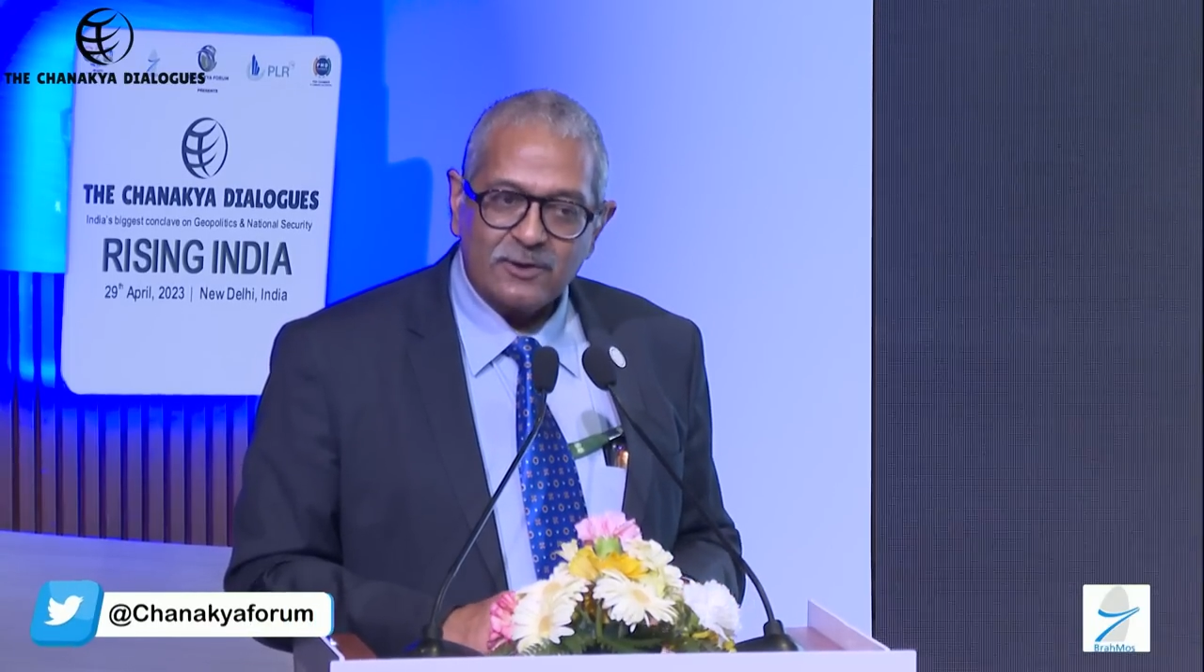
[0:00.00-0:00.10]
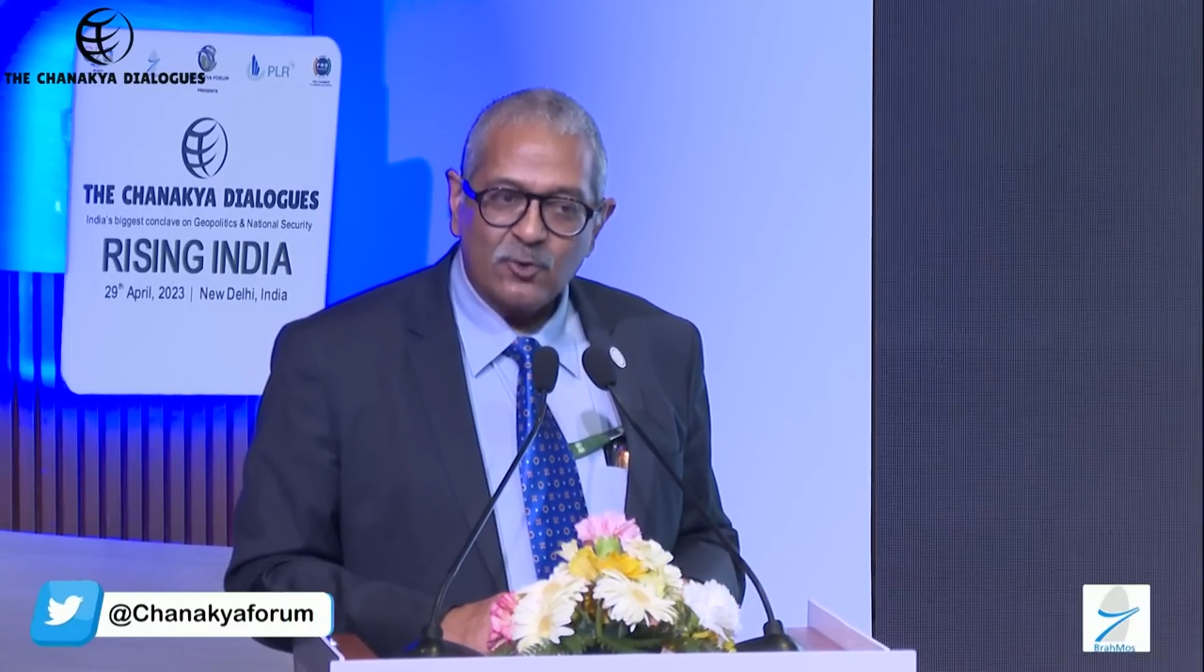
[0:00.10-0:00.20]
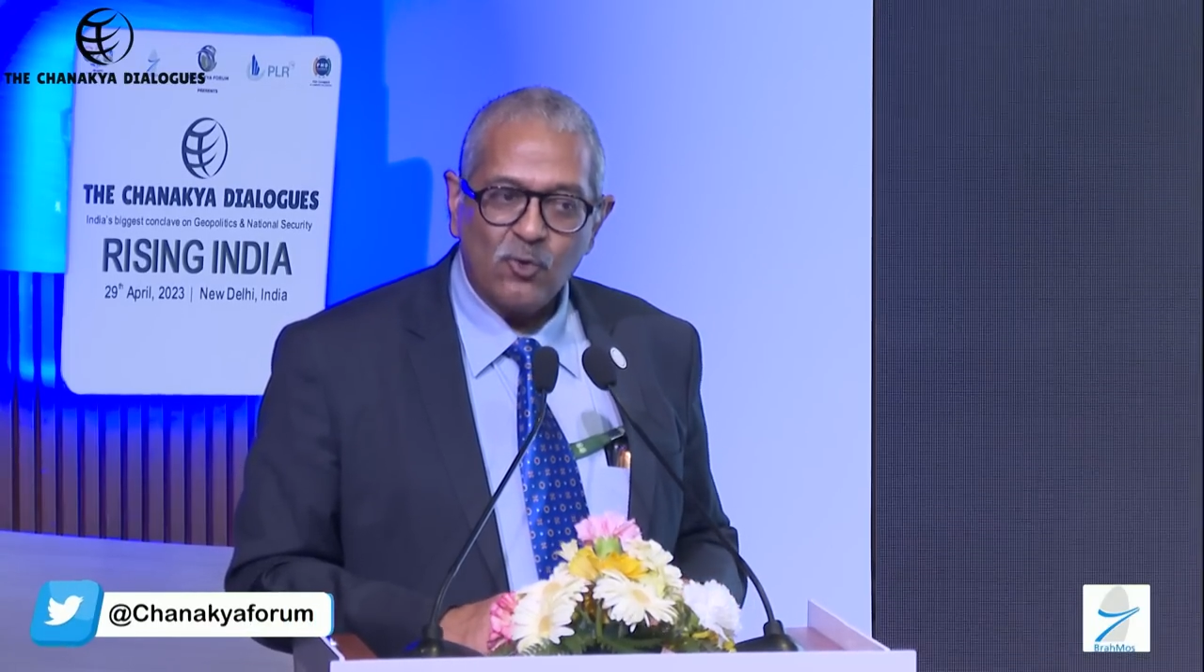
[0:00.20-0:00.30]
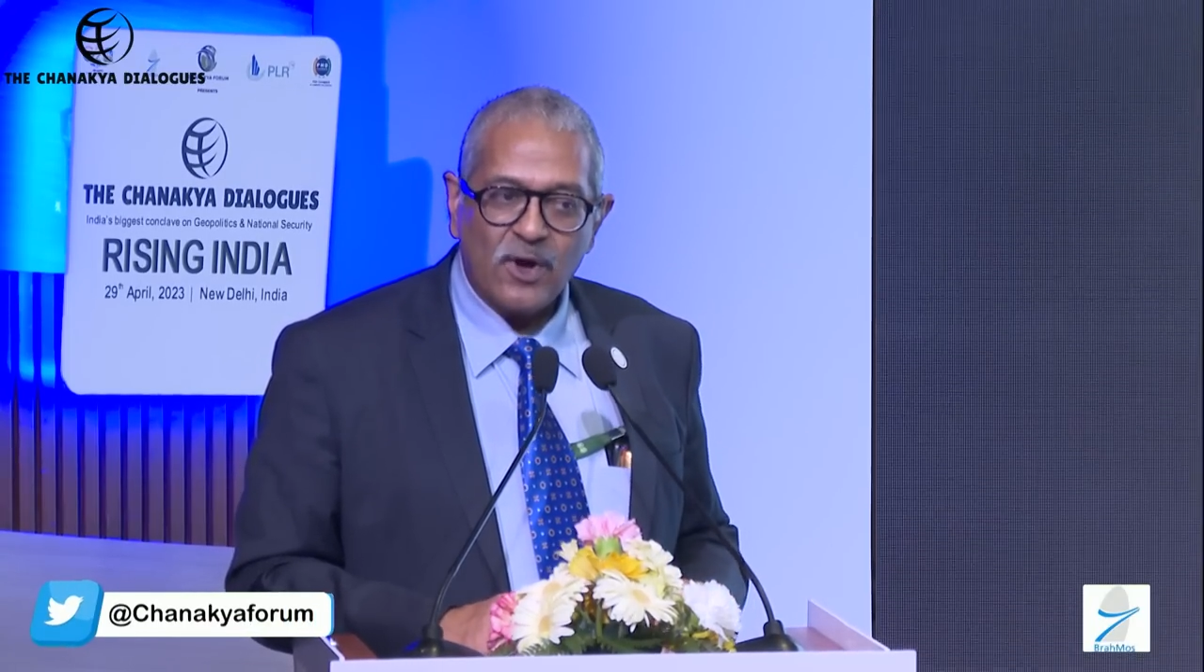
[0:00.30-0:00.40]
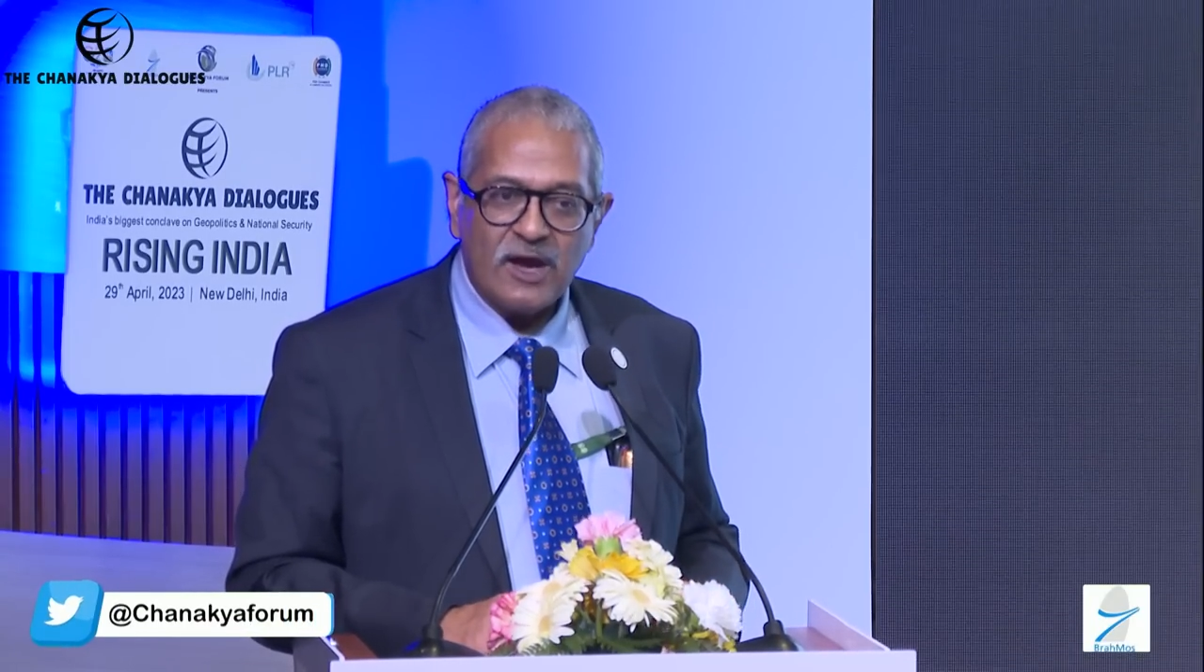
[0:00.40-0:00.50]

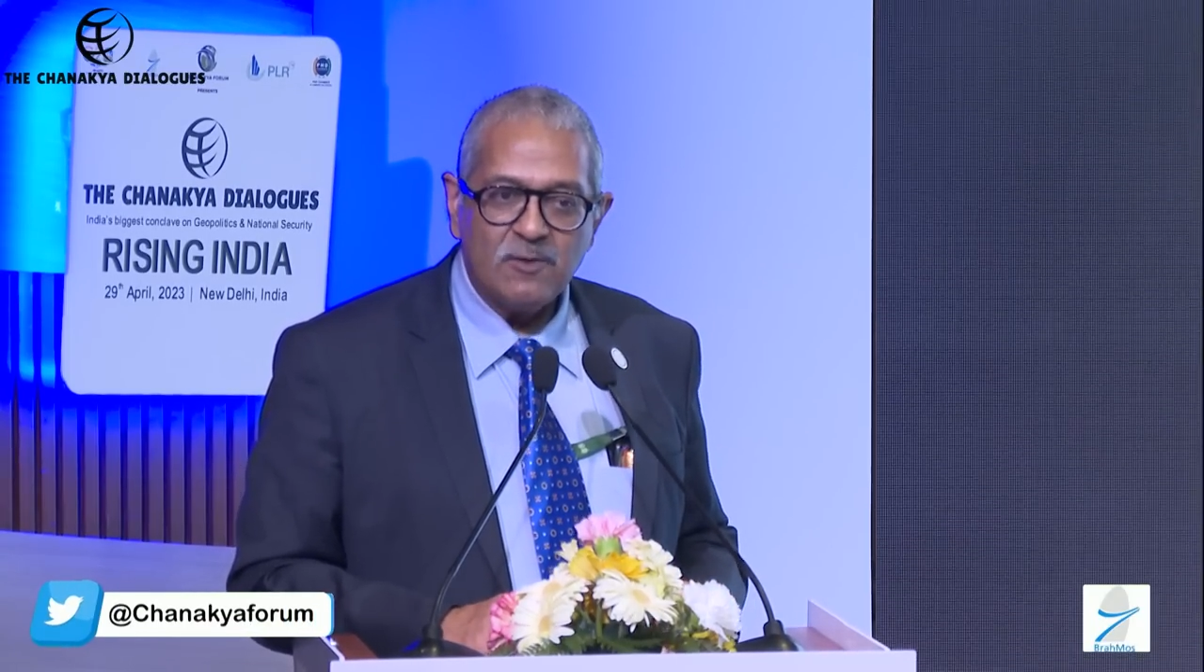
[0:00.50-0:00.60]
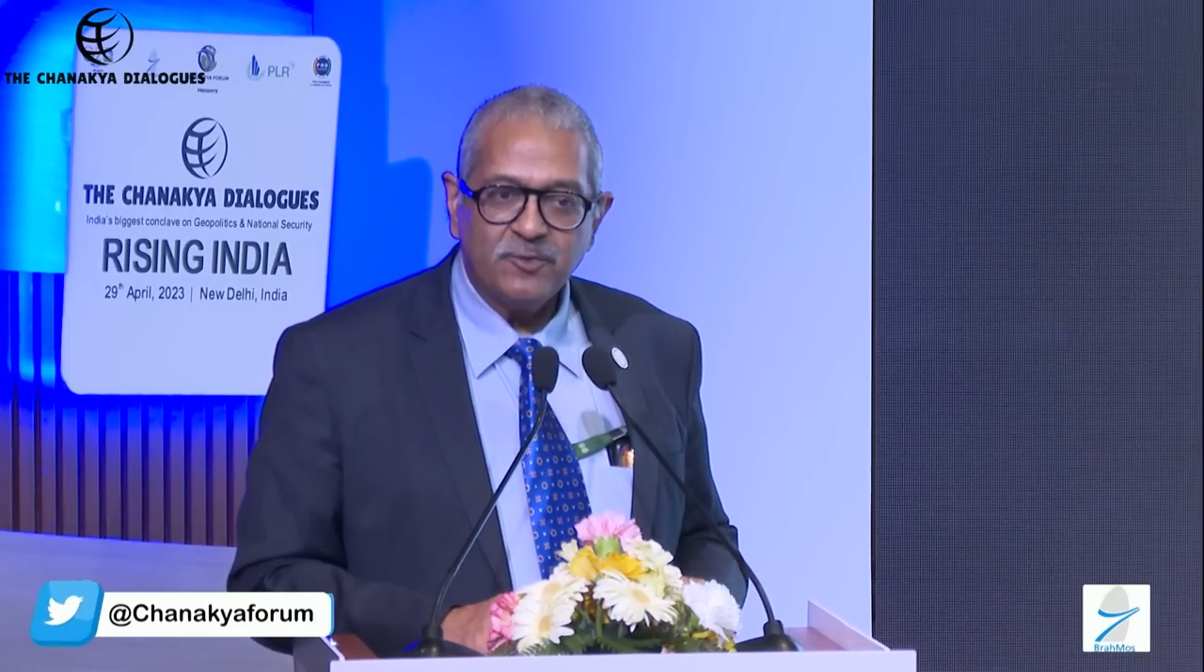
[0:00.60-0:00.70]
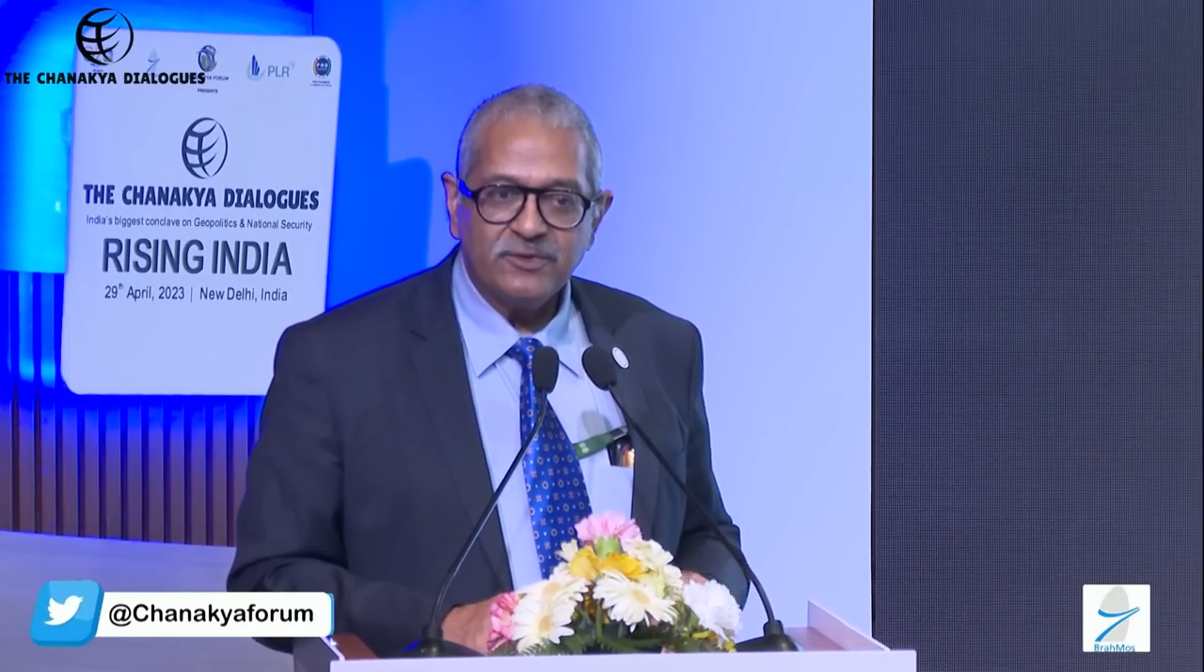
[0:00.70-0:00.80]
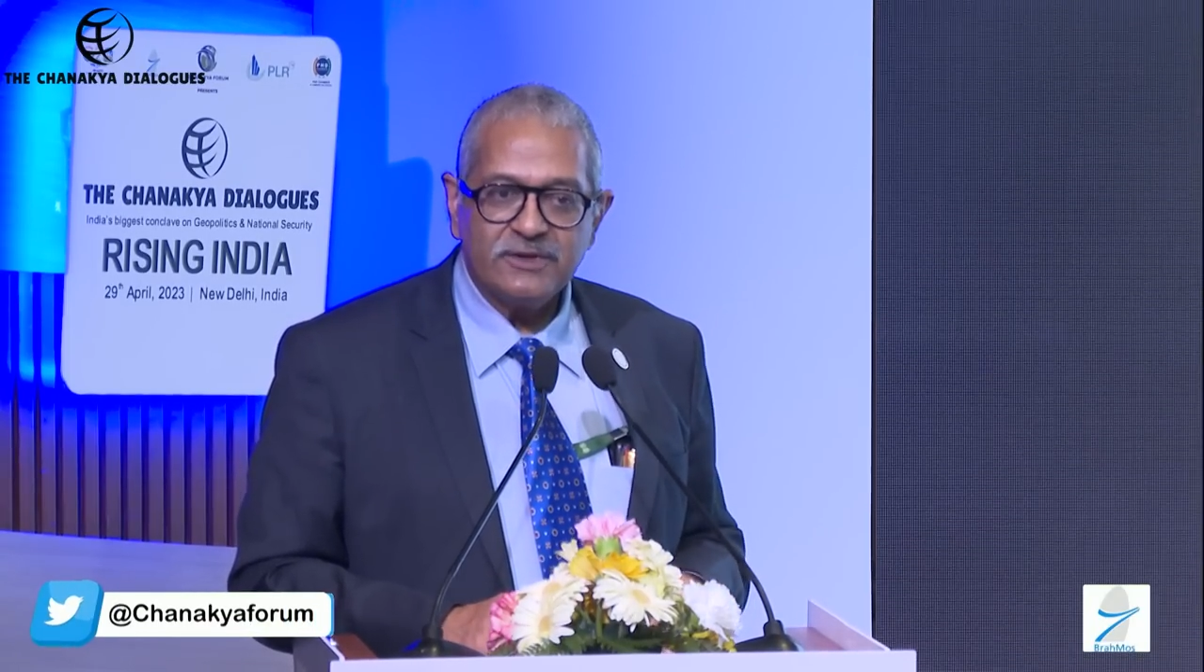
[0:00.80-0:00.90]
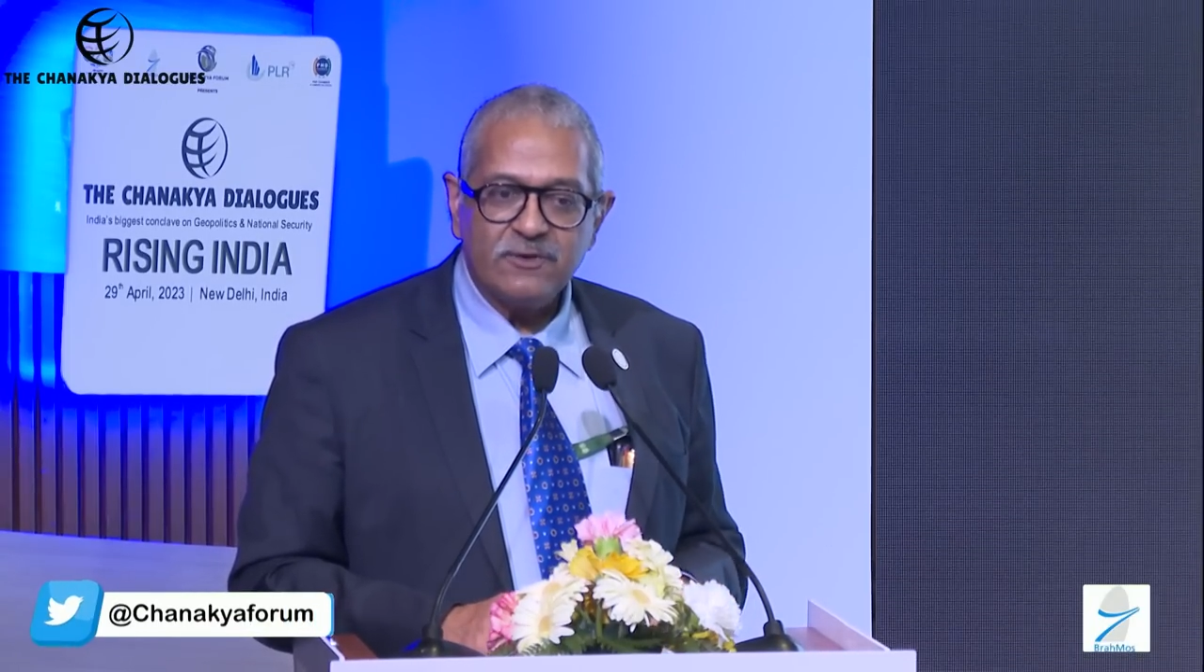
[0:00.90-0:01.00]
to help the